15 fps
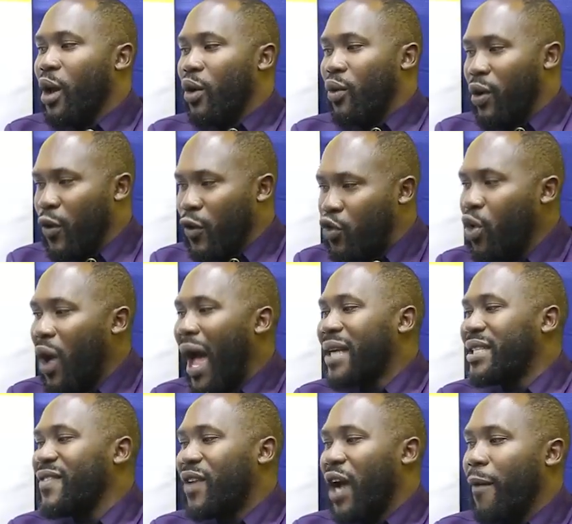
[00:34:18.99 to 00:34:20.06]
We will do
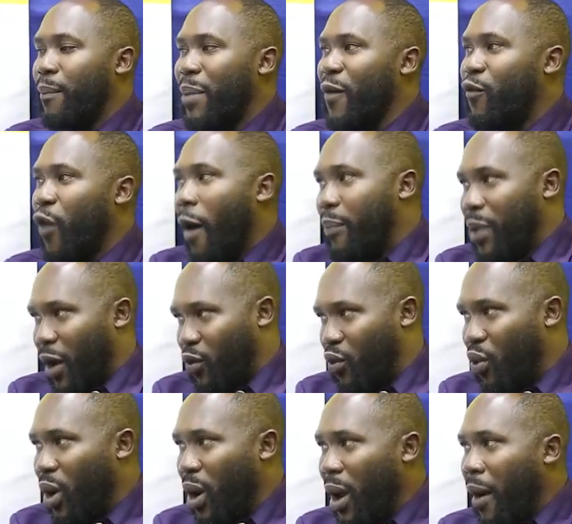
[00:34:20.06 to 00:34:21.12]
active campaign for a Preku.
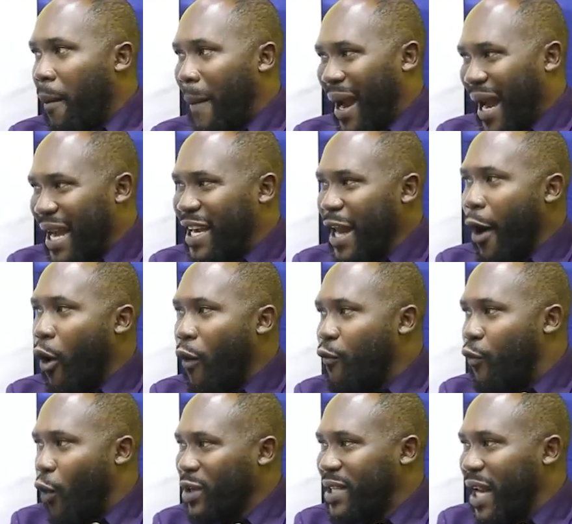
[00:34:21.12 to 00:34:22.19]
But the day of
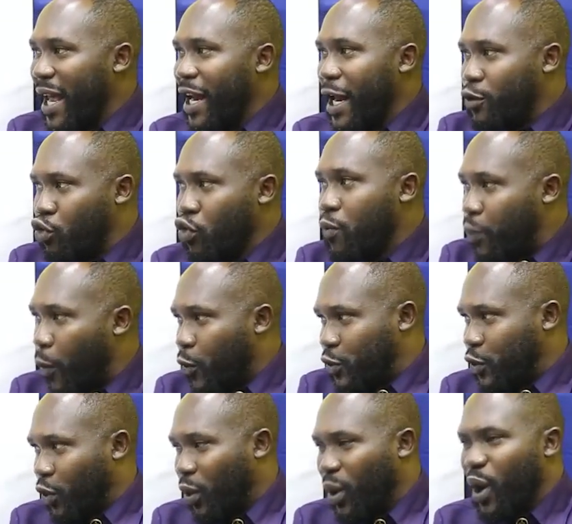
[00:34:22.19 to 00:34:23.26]
voting, the true polls,
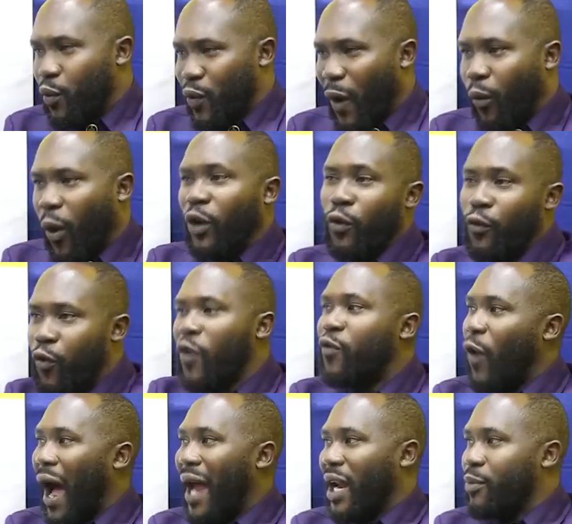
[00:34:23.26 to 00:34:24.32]
you know, we are going to vote
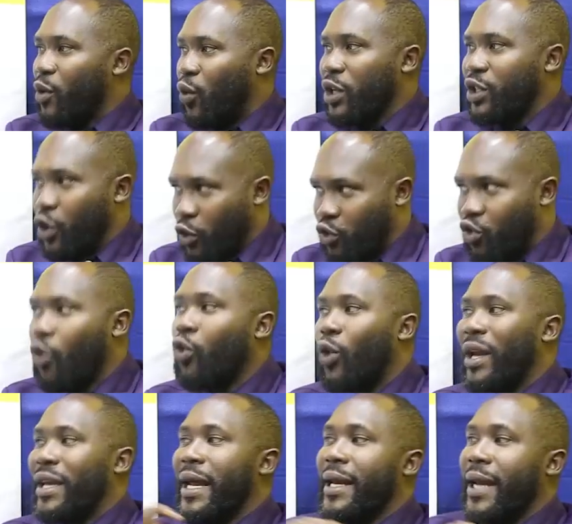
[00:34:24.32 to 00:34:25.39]
for Allah because you're a strong
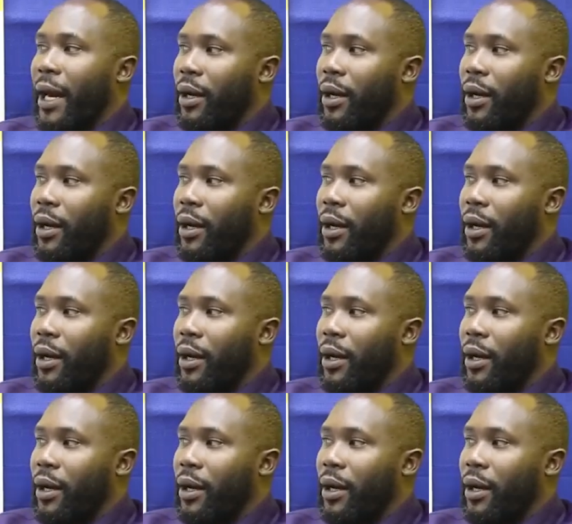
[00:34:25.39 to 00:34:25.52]
contender.